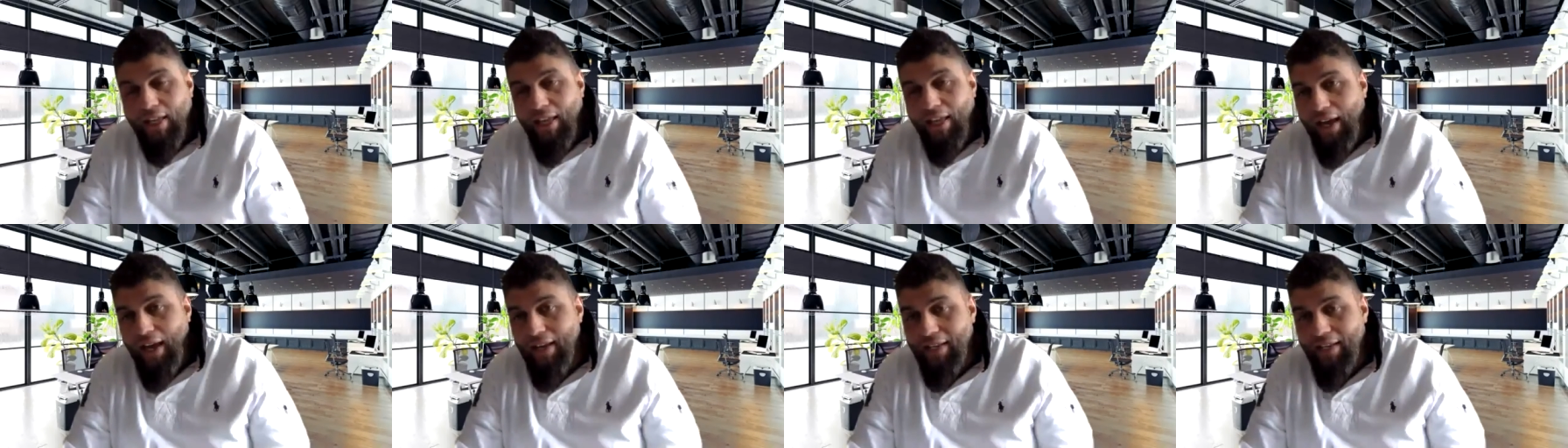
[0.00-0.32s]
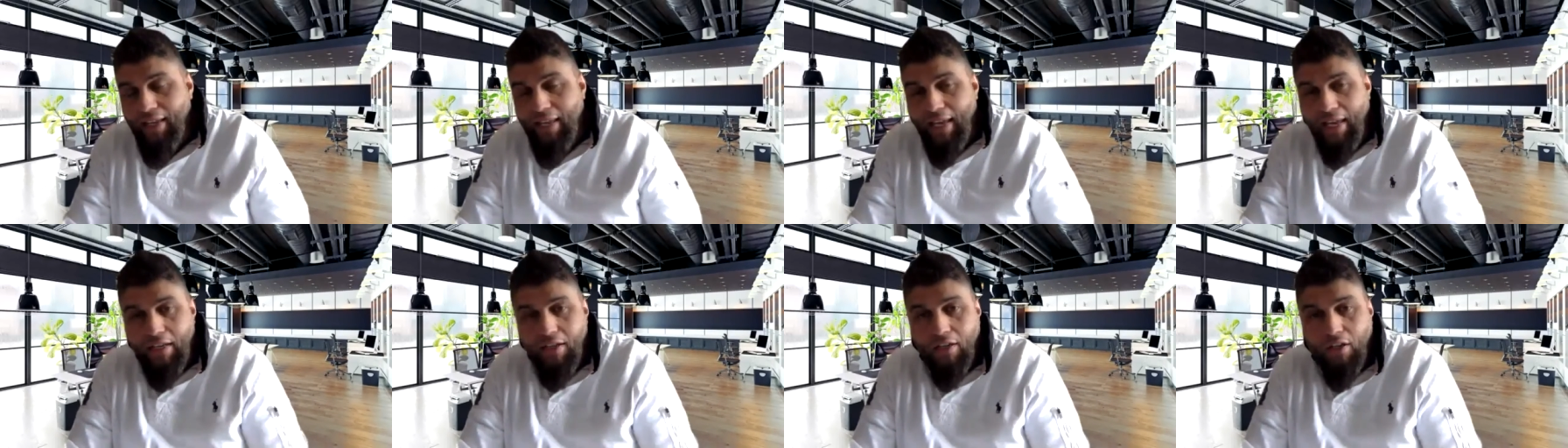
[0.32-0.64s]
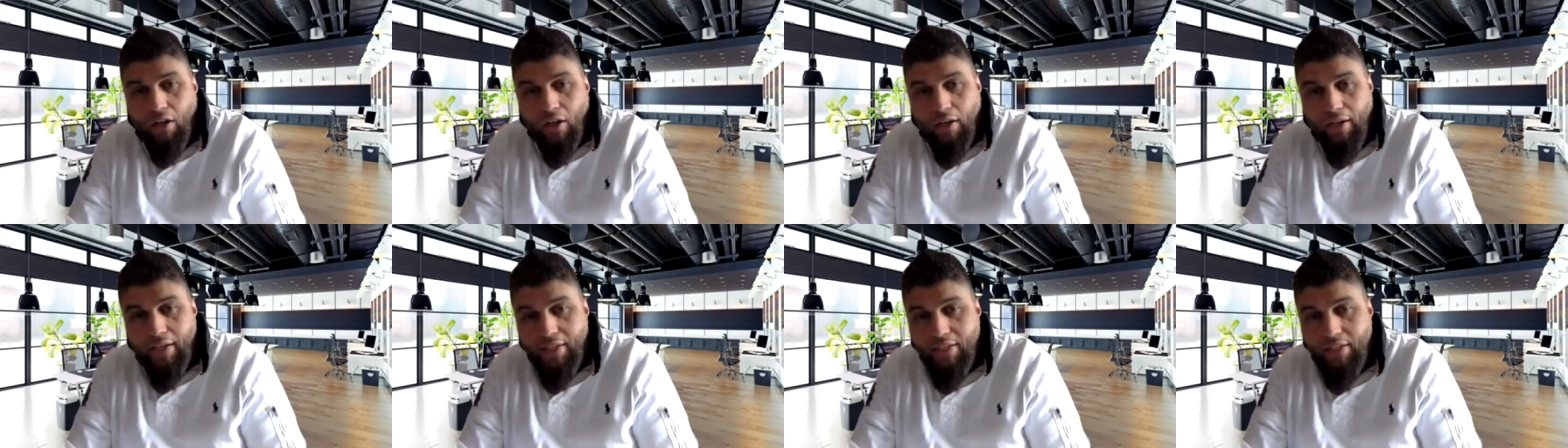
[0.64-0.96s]
And again,
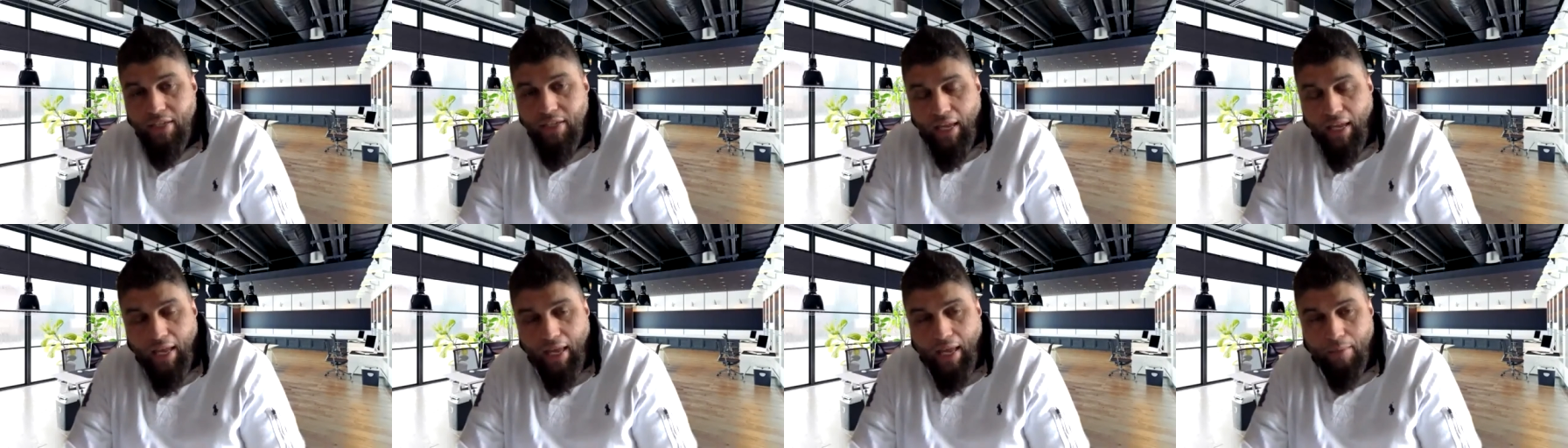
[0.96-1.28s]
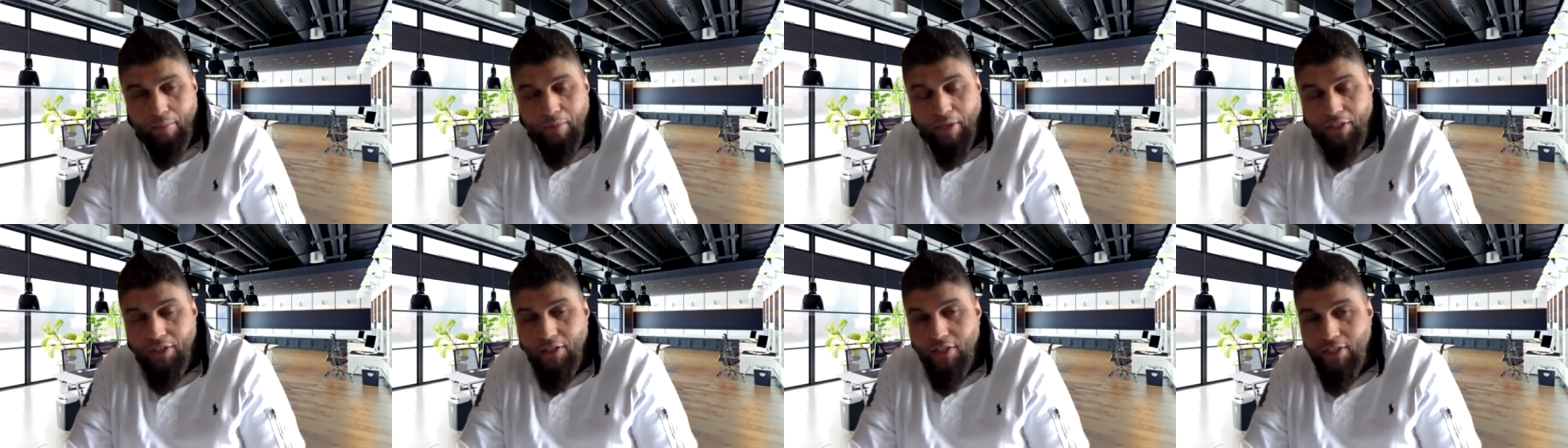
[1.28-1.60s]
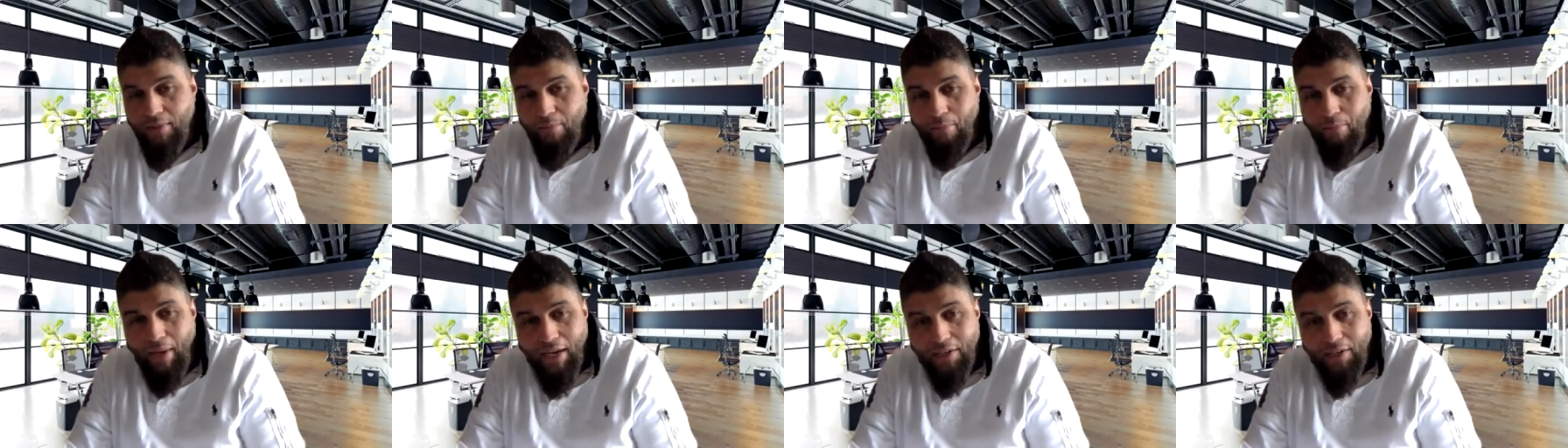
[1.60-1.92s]
guys, um, it
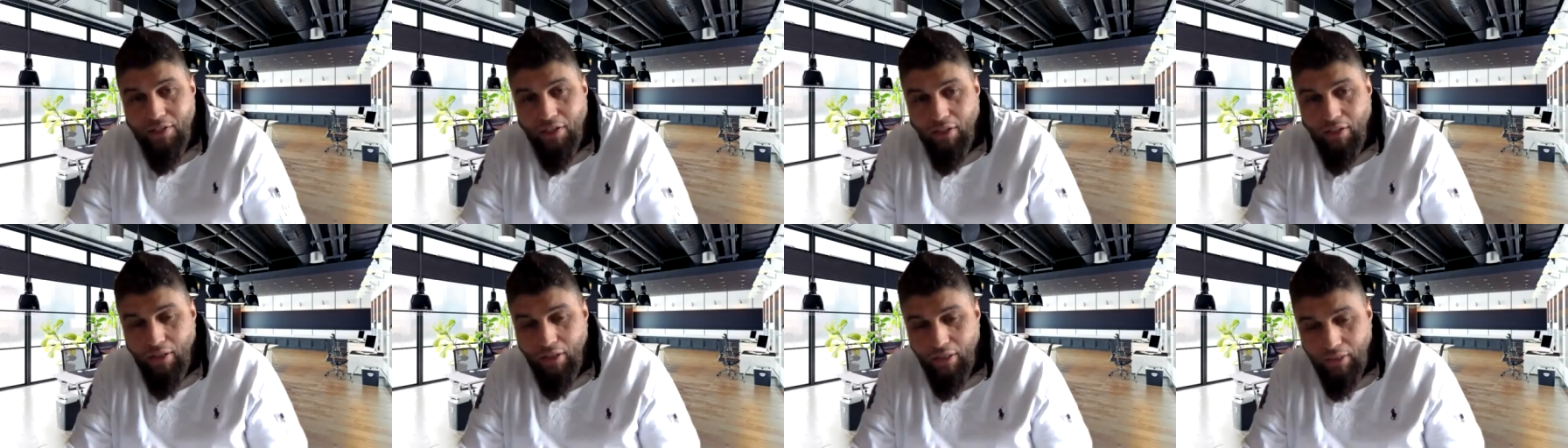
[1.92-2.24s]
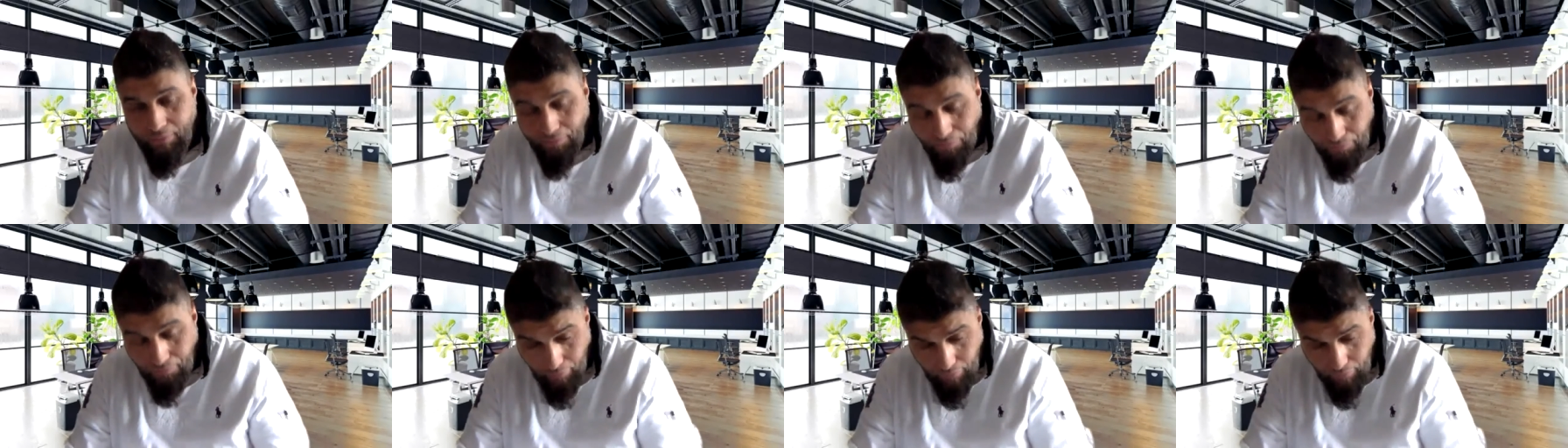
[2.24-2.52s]
doesn't matter